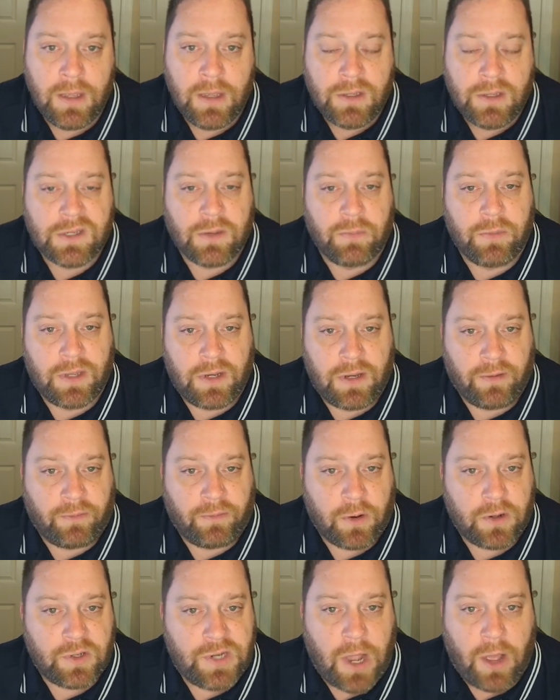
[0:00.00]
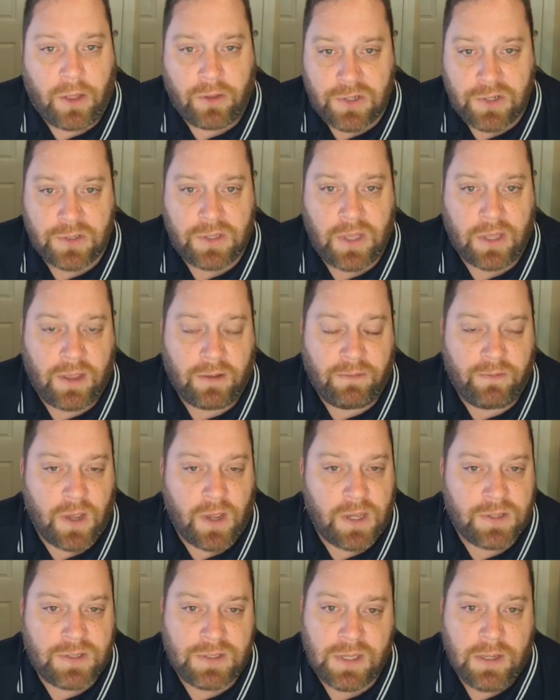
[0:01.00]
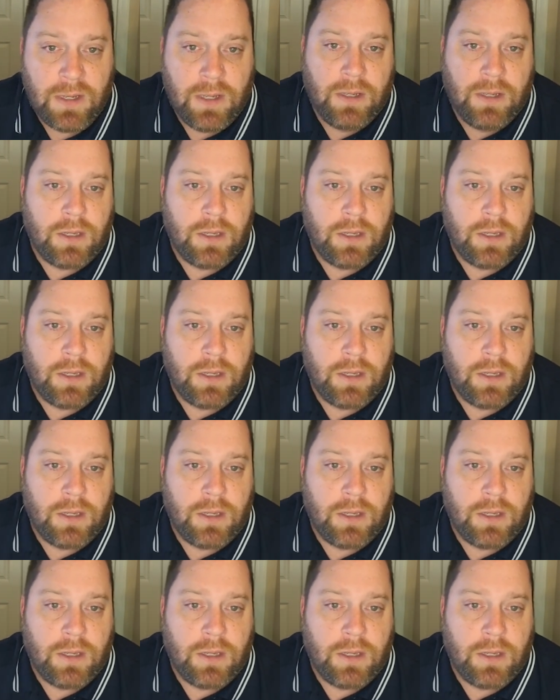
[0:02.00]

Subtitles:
some of the different challenges that they faced.